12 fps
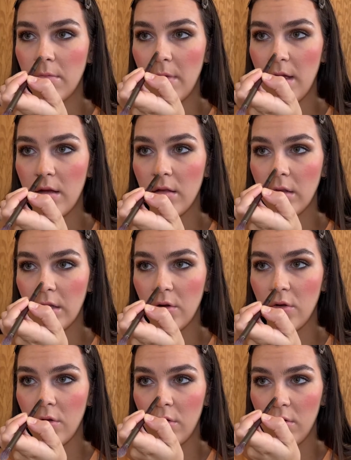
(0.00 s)
make a
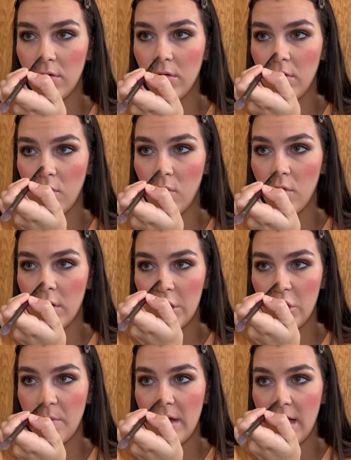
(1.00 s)
little
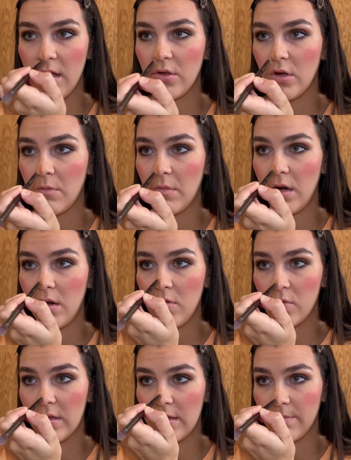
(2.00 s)
orange patch on my
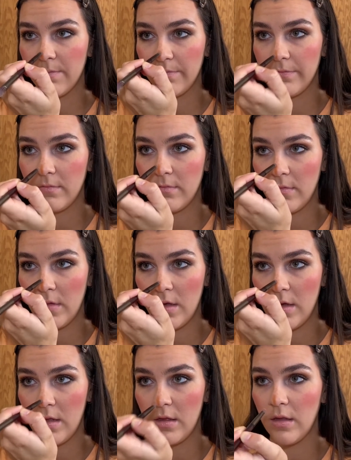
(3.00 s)
nose.
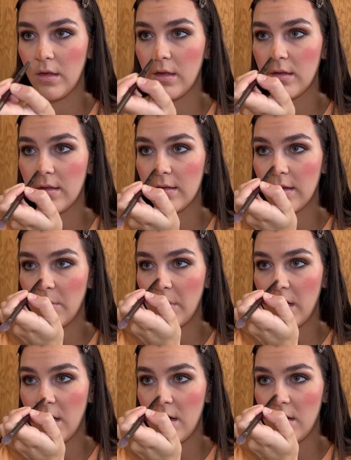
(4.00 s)
This is gonna
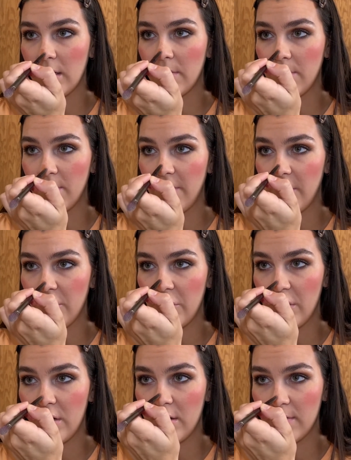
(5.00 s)
be odd for
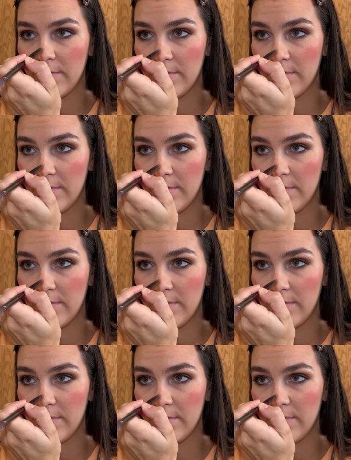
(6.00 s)
sure.